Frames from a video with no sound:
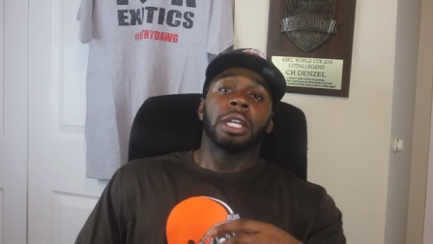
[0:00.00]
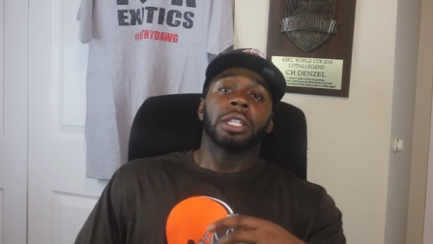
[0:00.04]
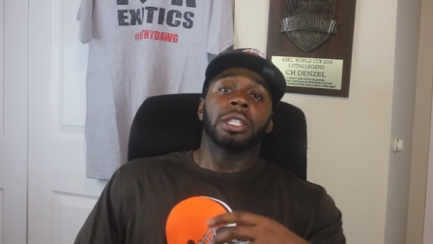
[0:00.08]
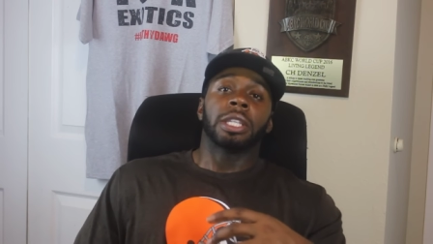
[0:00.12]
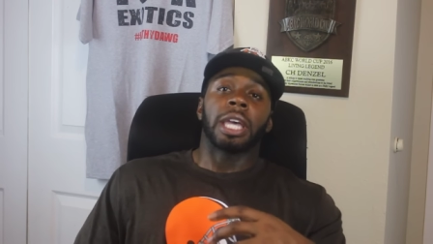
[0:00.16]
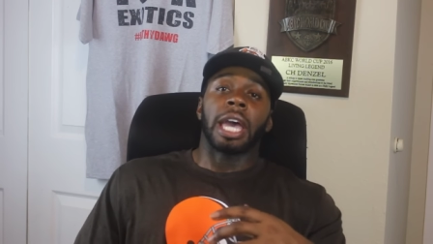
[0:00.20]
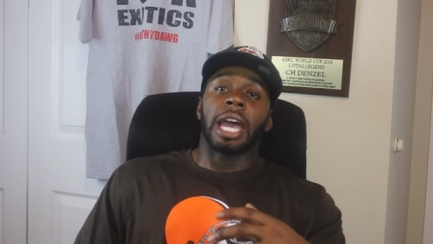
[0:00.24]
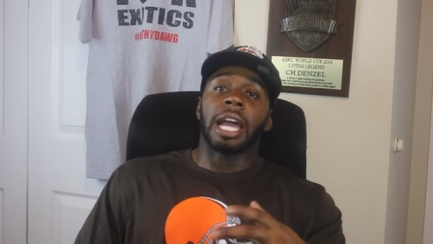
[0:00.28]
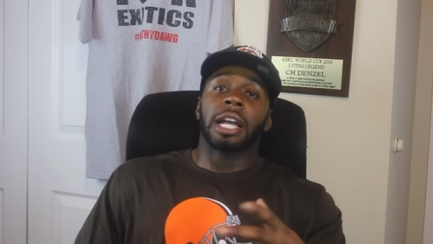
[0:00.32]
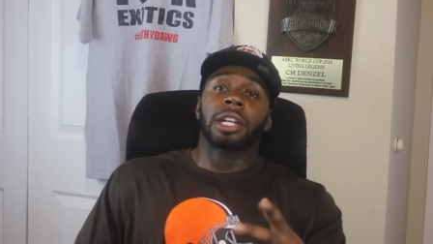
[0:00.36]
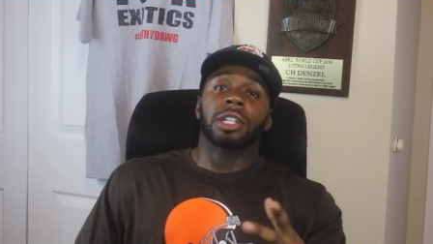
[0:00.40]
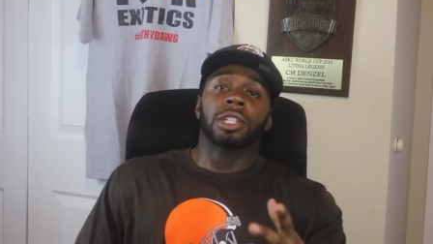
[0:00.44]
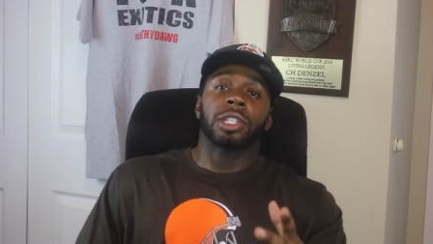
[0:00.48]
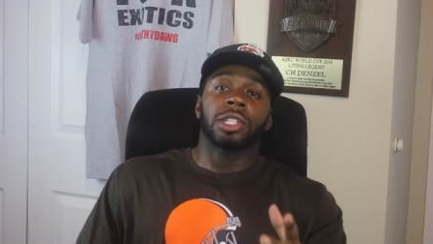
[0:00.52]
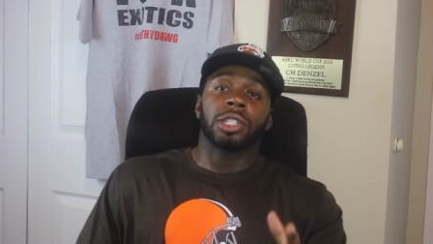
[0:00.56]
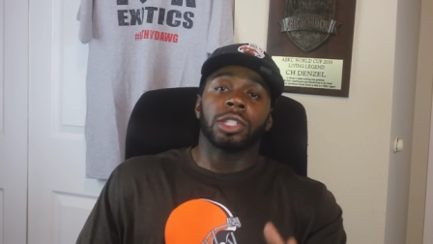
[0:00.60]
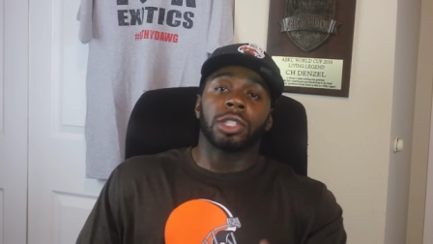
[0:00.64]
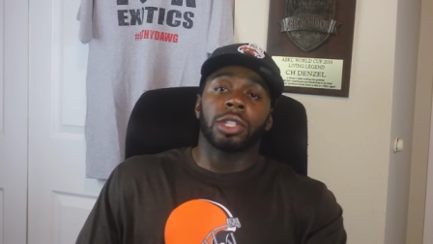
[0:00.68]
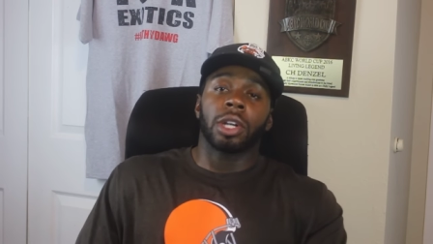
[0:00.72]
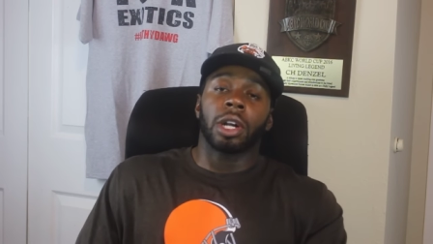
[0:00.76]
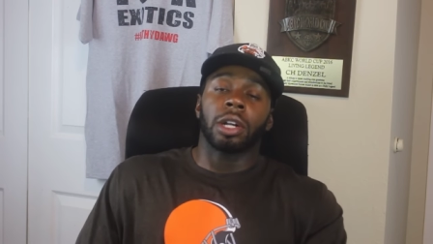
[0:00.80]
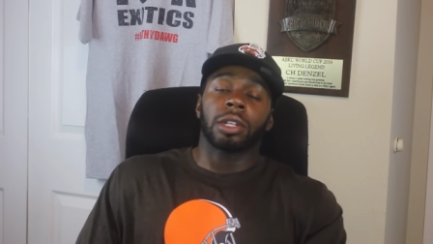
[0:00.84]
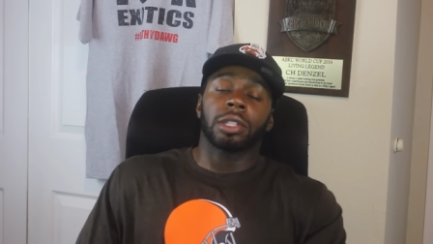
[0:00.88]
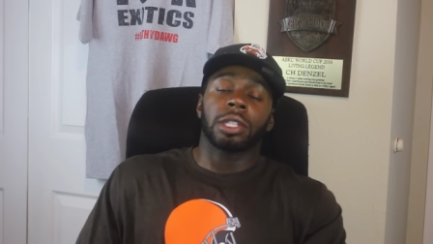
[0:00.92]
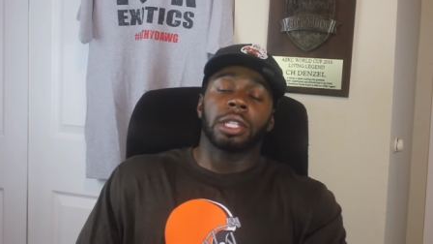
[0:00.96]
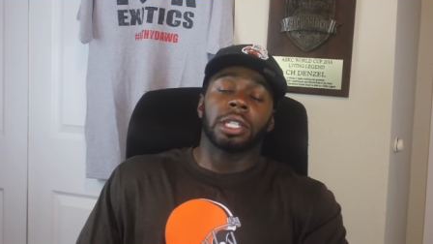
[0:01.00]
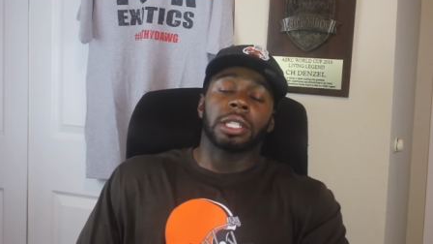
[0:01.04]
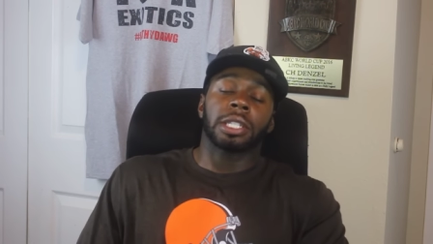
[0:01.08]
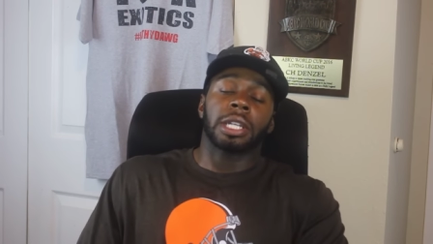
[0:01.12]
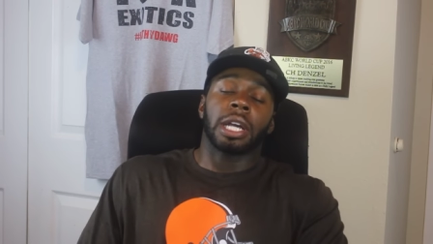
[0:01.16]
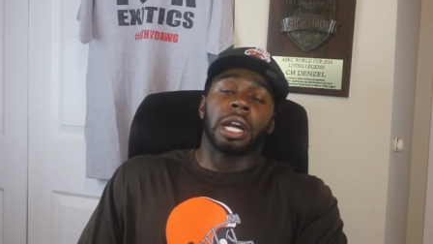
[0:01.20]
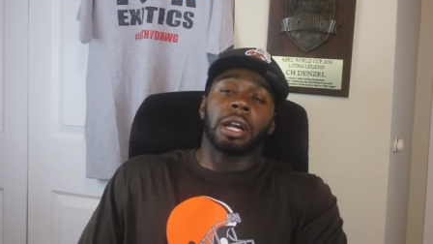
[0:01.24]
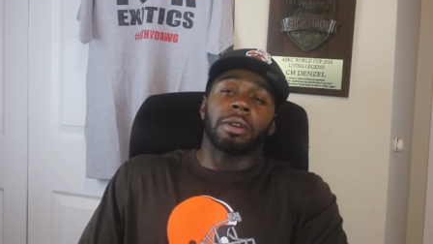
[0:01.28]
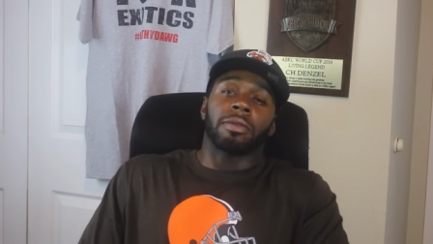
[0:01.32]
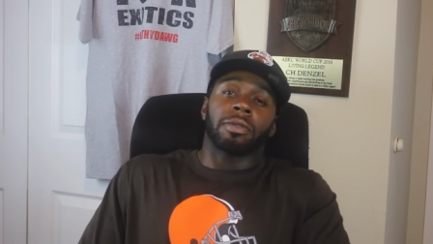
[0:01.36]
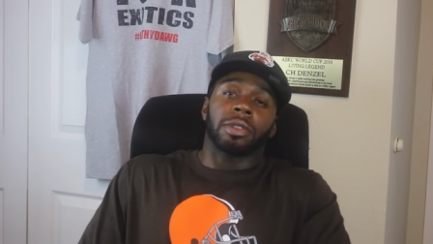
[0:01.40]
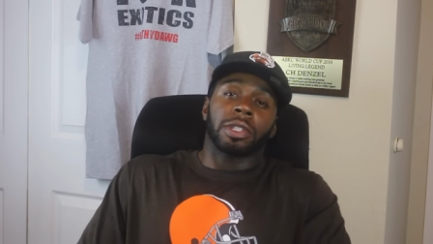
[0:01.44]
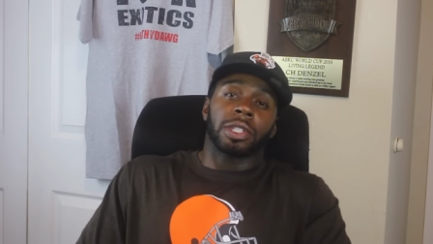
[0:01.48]
to actually start this
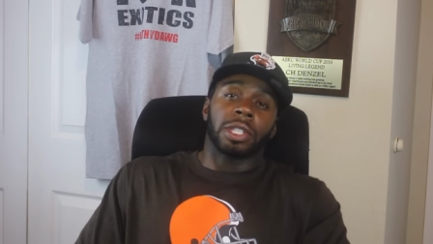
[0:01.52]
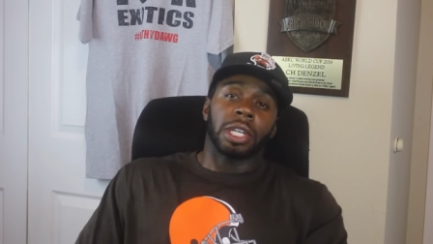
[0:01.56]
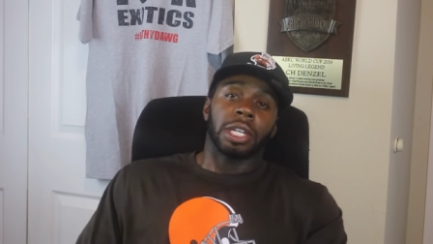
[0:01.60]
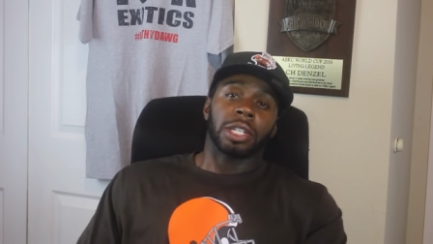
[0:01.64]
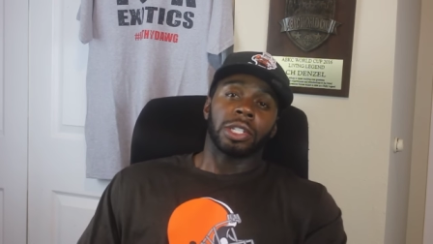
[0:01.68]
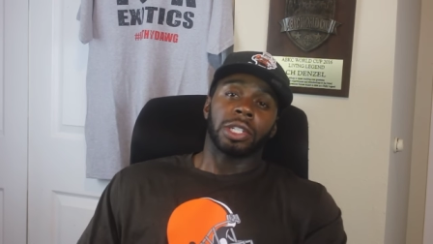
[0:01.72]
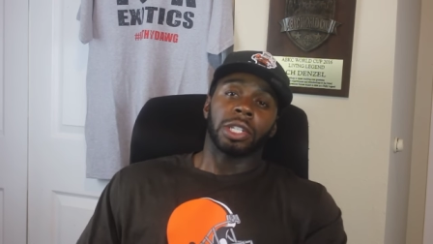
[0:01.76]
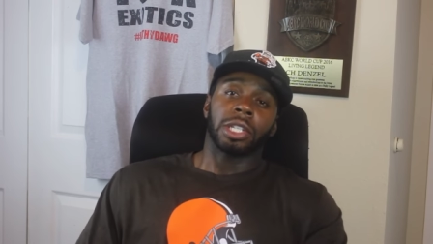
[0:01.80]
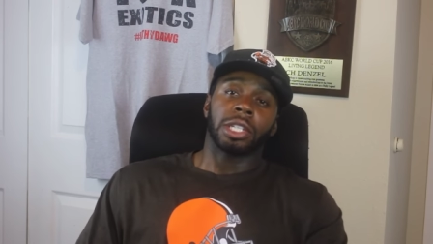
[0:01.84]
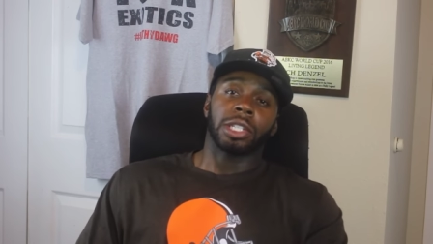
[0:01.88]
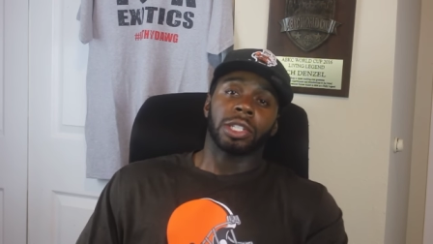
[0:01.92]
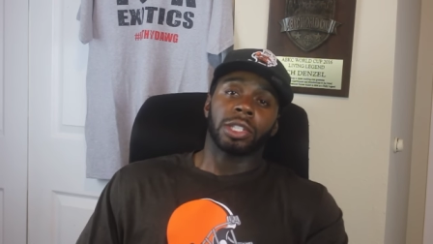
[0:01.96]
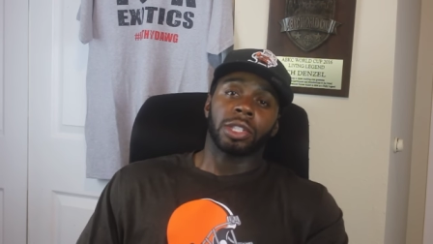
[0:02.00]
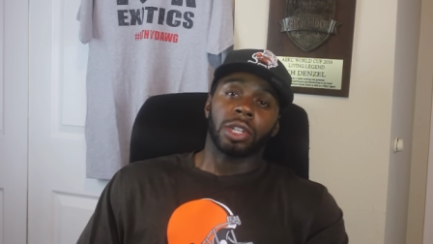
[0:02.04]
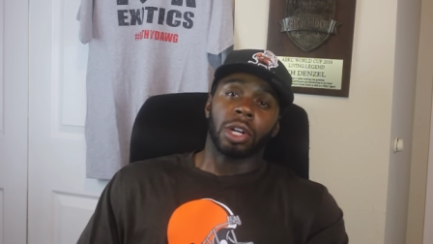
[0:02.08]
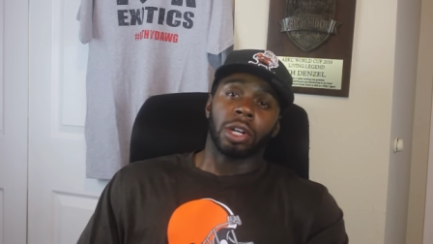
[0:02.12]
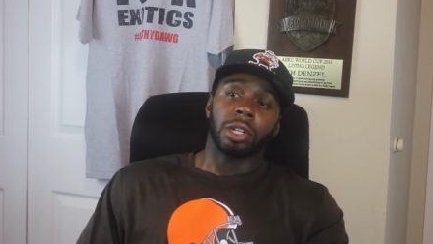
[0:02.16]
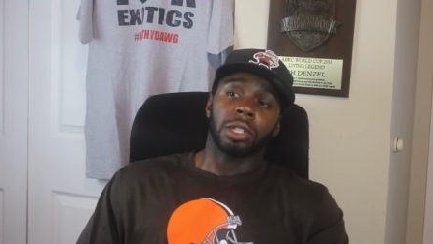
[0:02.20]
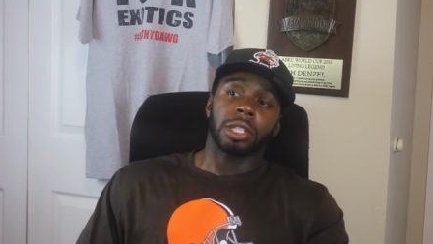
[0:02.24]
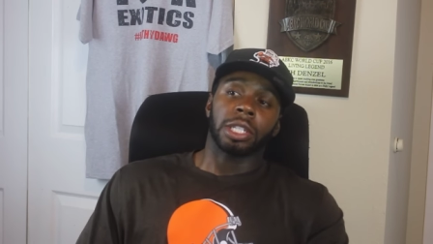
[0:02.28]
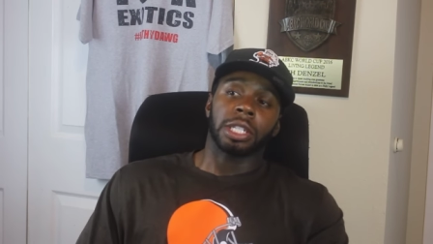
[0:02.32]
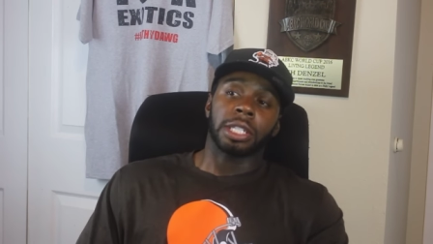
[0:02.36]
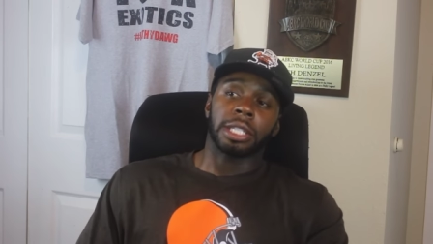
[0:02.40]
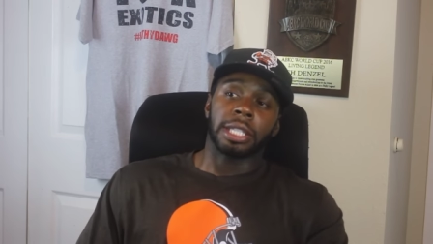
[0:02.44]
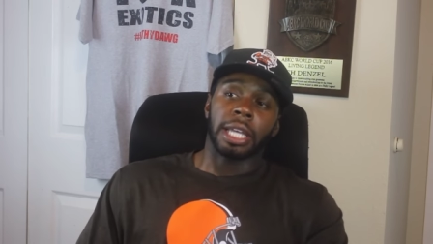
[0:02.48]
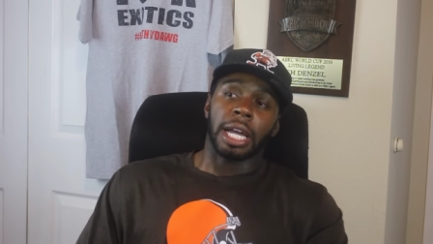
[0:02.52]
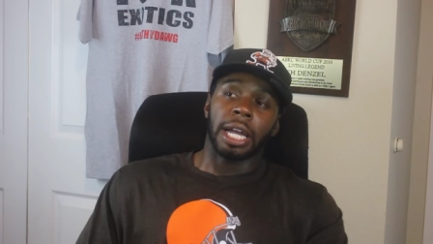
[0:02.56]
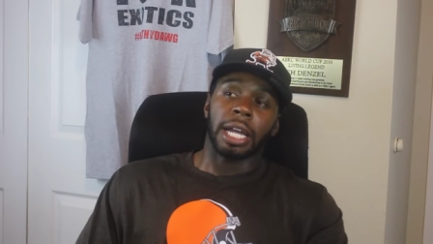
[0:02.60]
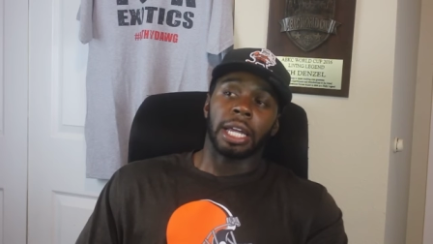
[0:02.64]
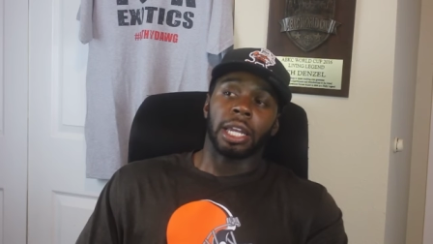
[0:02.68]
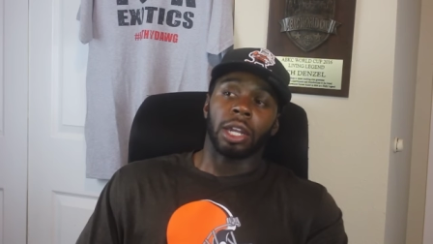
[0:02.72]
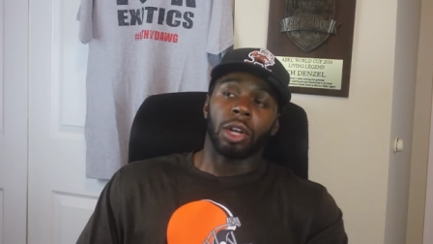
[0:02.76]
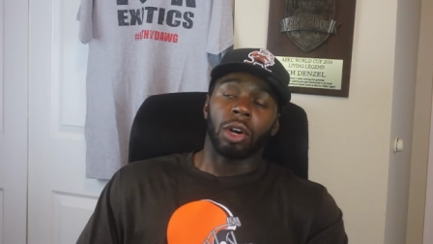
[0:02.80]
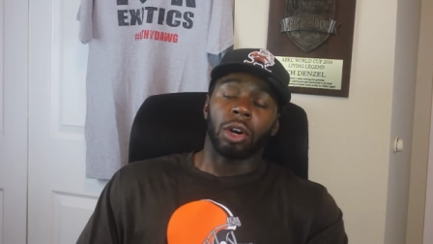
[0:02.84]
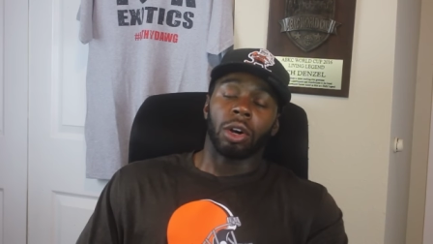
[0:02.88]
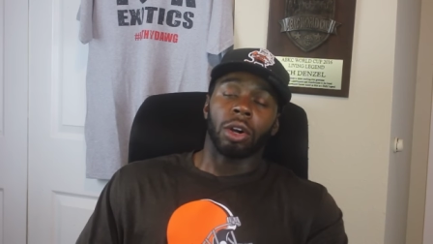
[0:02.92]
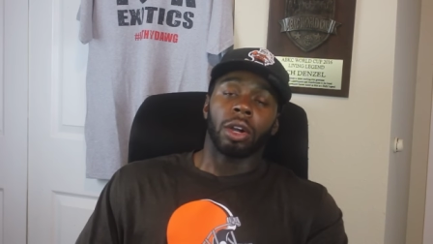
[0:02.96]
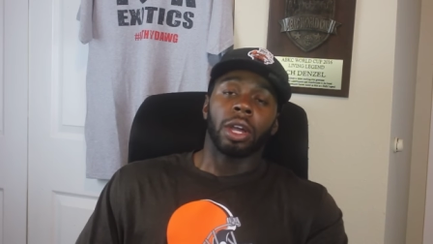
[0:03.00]
conversation and start this
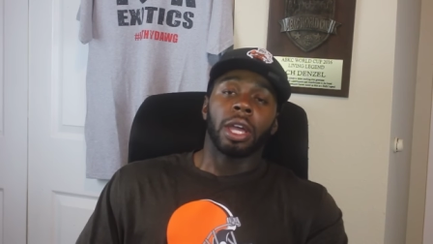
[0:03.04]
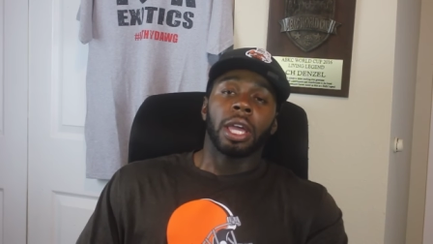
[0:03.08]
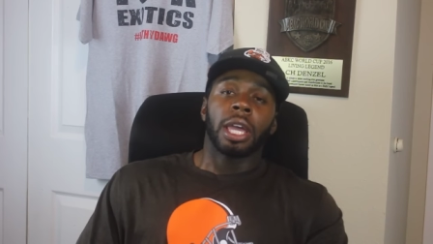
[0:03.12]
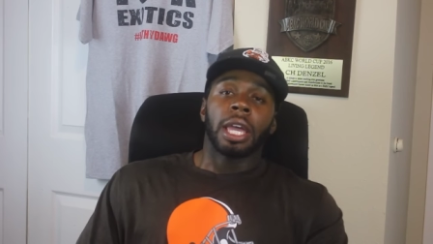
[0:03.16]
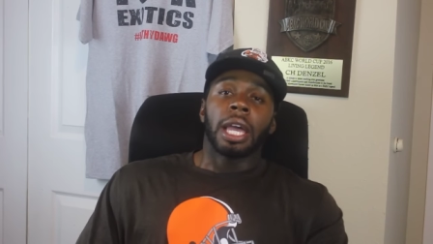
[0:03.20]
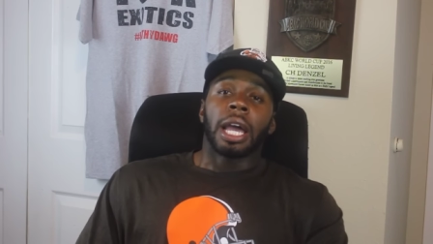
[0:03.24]
dialogue.